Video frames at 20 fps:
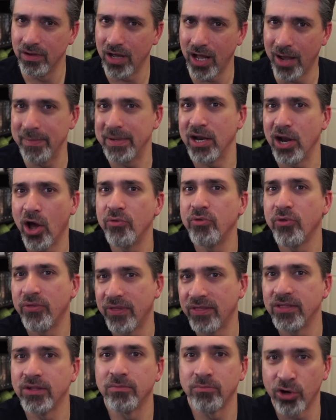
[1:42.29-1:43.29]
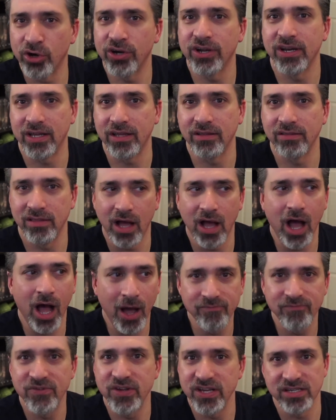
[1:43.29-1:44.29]
I mean, other than the marketing, the
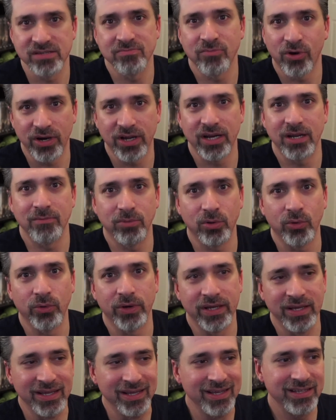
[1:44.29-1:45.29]
obvious marketing ploy,